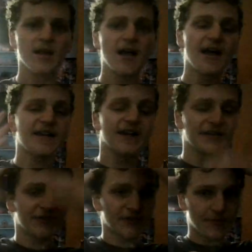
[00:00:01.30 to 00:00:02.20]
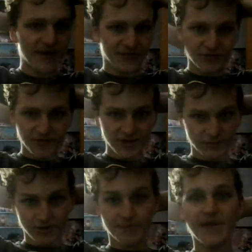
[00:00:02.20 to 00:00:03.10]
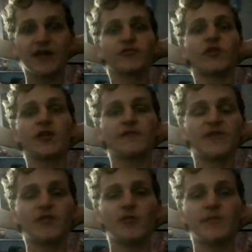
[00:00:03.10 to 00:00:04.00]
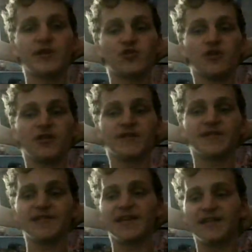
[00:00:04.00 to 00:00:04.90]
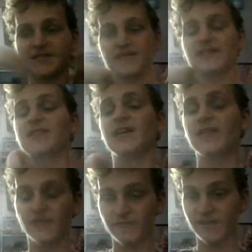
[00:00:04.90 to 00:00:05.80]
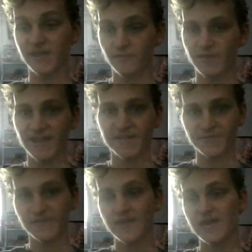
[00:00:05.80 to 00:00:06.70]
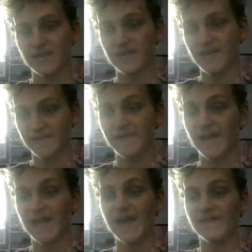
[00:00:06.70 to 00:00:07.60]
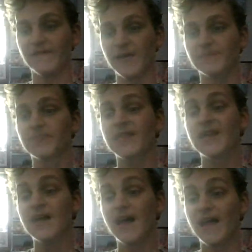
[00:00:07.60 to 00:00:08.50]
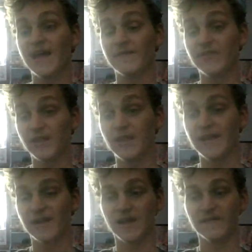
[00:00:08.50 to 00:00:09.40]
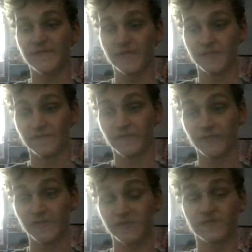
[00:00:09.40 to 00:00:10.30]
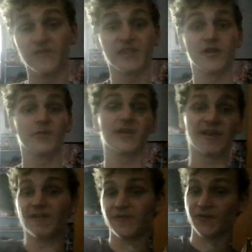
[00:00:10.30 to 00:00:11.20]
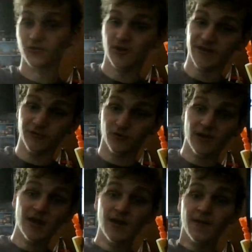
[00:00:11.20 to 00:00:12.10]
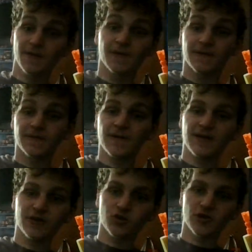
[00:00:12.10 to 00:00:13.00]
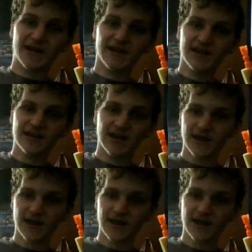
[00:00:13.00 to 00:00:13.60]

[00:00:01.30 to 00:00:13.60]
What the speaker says: Hi guys, it's Matthew here. Welcome back to another video on my channel today. And in today's video, guys, yes, I have the light off for this video because the sun is shining